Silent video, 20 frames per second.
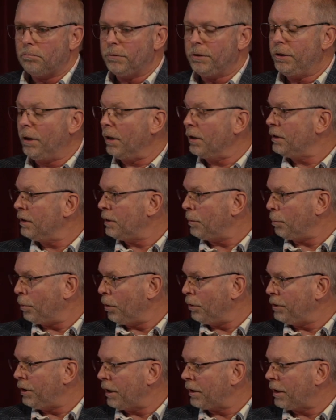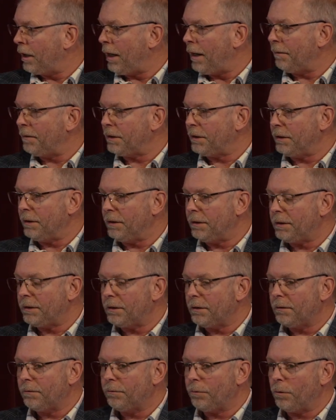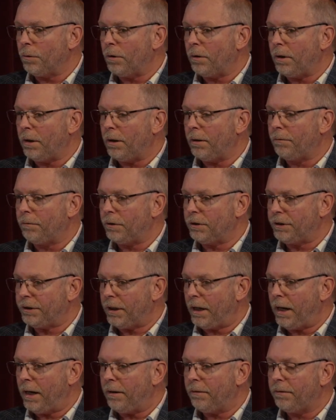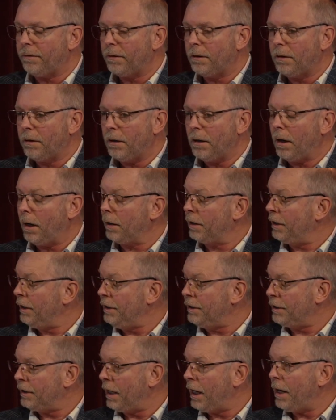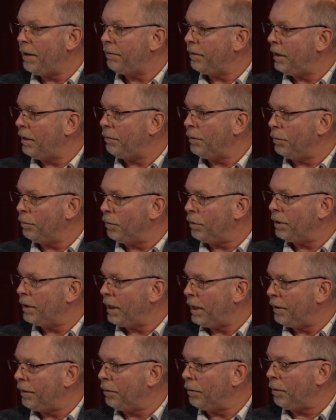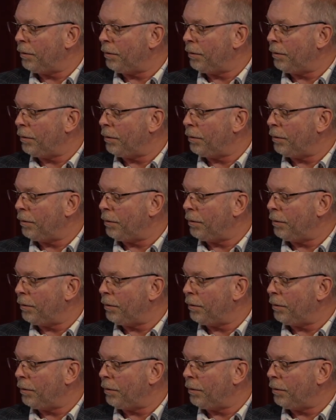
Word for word: dozens of project offices for uh, for staff. Our key staff, everyone had their